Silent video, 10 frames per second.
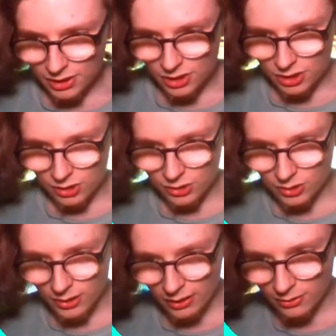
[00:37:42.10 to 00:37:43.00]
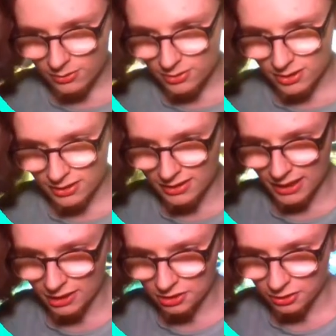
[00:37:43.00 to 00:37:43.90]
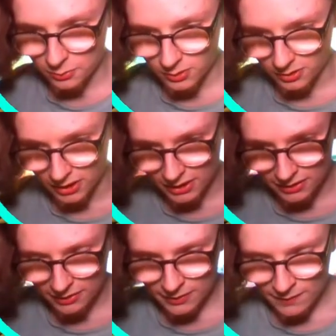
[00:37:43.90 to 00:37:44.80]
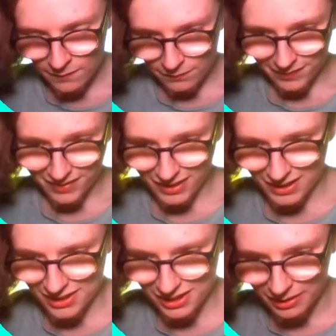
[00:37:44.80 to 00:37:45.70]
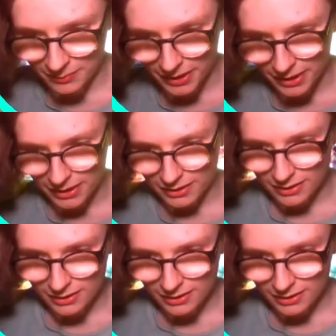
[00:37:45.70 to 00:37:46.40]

to show you how those things actually work. Shake my head.